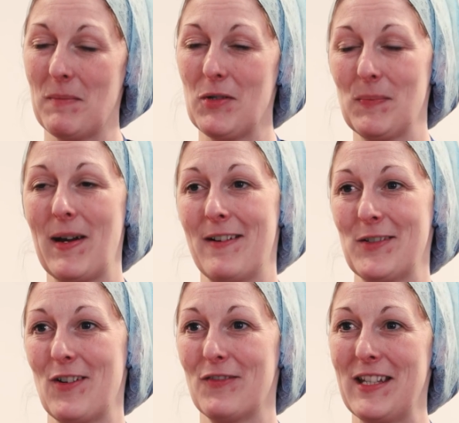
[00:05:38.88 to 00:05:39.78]
most
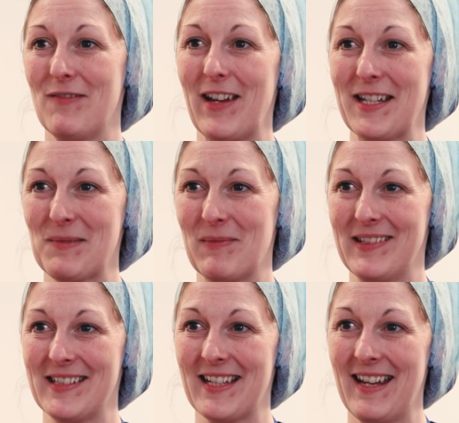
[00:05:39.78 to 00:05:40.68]
proud of the
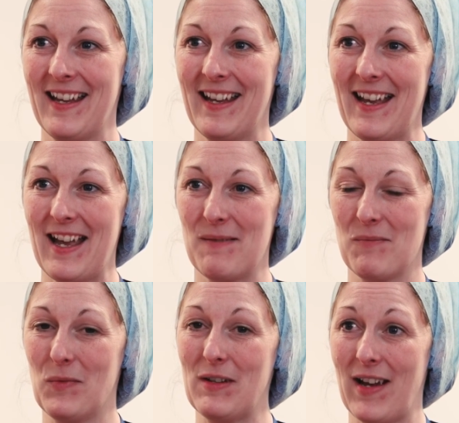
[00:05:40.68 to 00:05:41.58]
investment
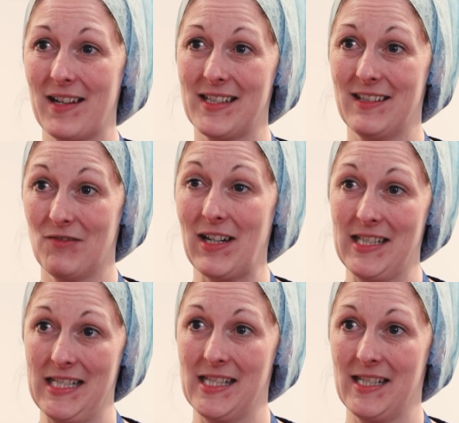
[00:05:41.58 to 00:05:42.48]
um, we've had in the
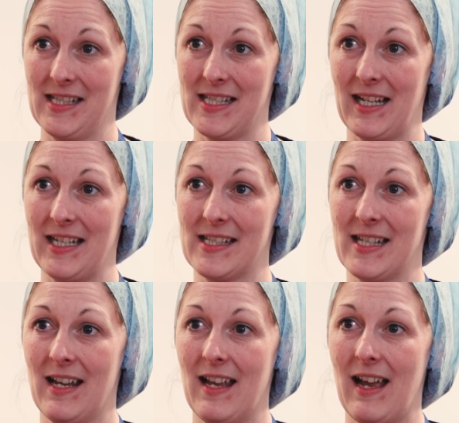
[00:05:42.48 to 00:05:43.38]
Wrightington site
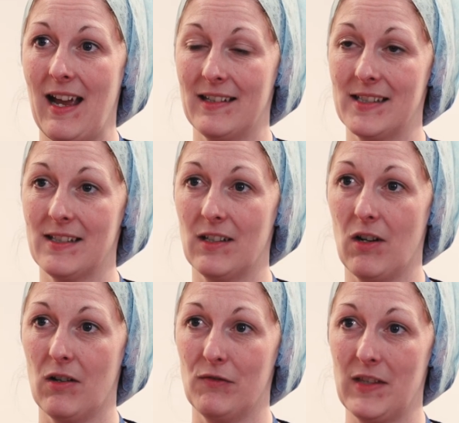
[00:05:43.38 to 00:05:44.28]
and
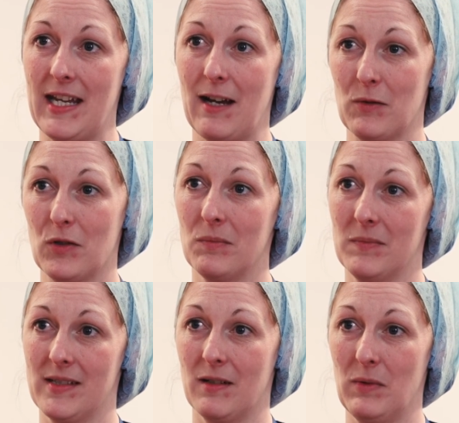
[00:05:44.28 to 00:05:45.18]
of the
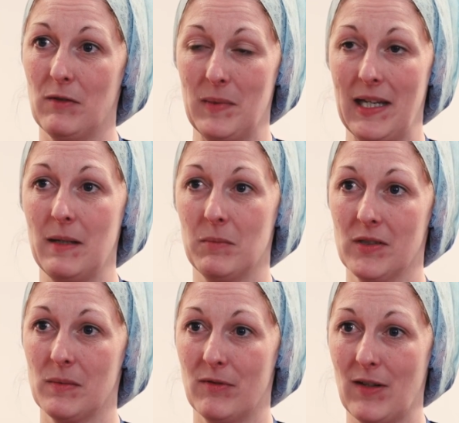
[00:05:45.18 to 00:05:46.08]
outcomes that we've been able
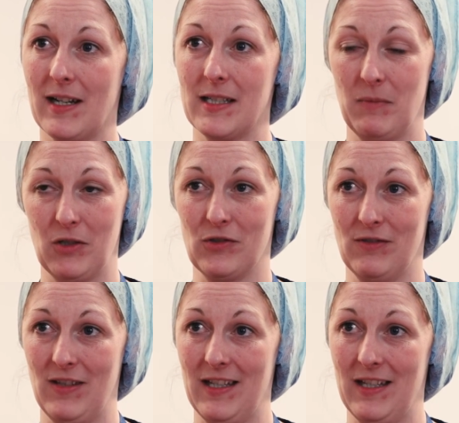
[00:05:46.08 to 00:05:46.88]
to provide because of